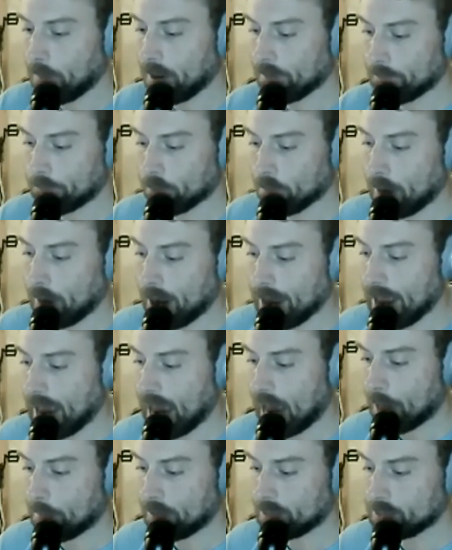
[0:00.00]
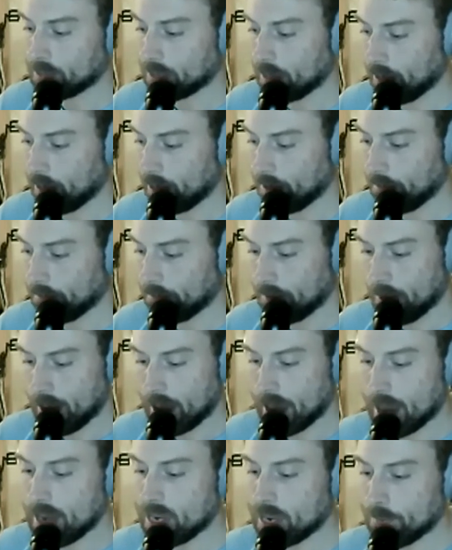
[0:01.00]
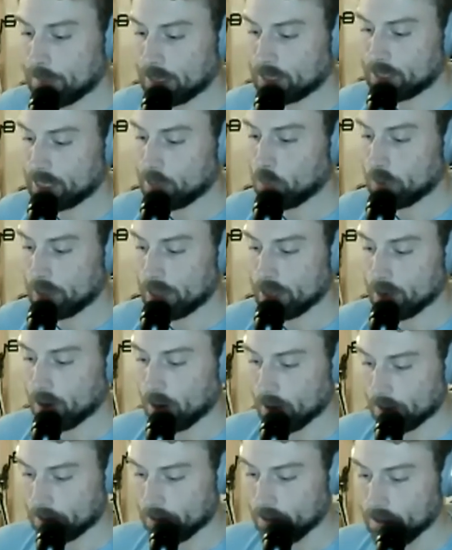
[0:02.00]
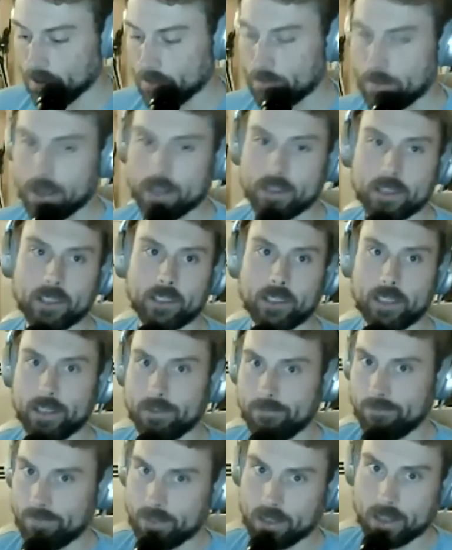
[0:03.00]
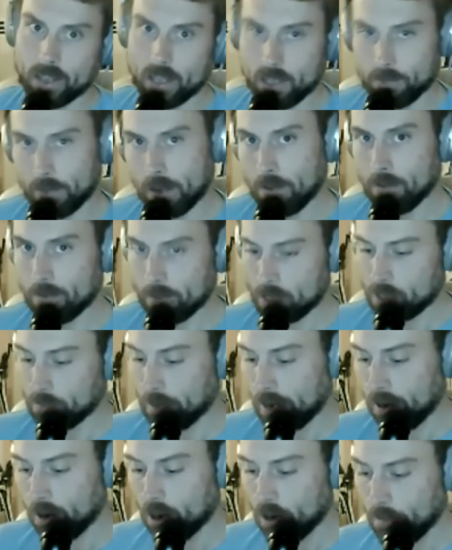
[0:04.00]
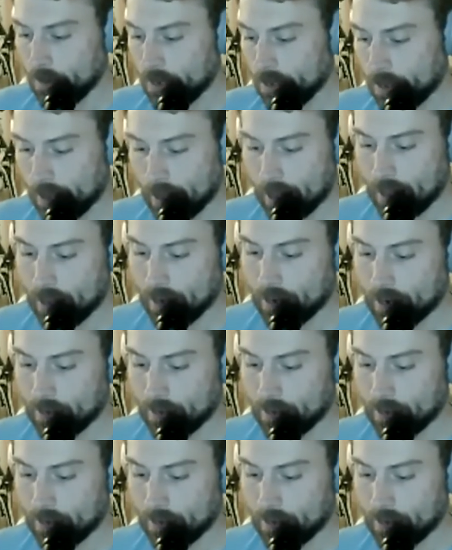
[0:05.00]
for my habits of intimacy with the author," basically he's my homie, and I